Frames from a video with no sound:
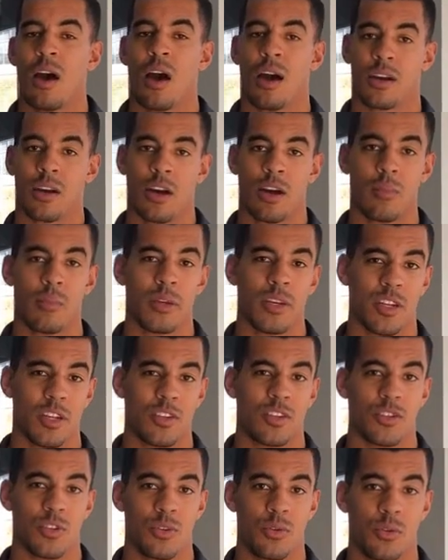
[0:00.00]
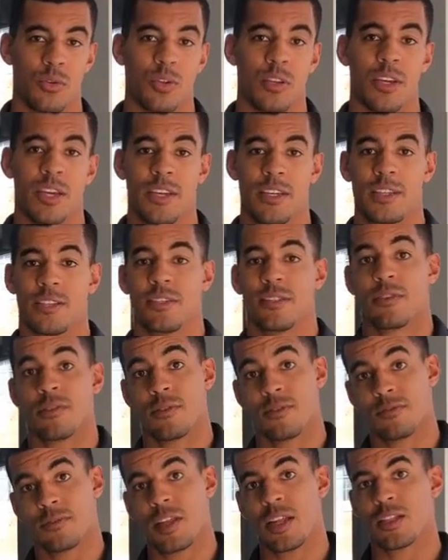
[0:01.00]
a common issue is
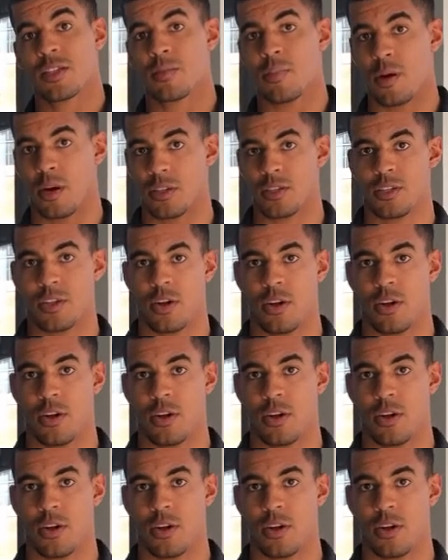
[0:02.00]
flat spots